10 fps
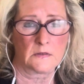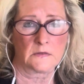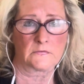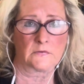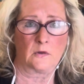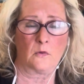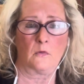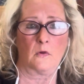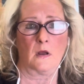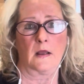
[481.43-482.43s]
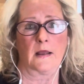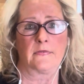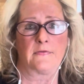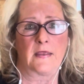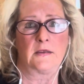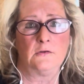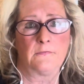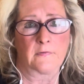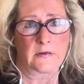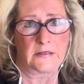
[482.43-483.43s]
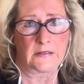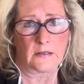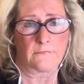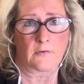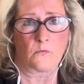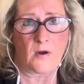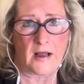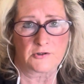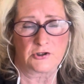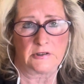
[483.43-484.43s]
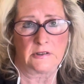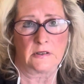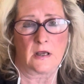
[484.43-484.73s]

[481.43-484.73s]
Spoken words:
So thank you for watching.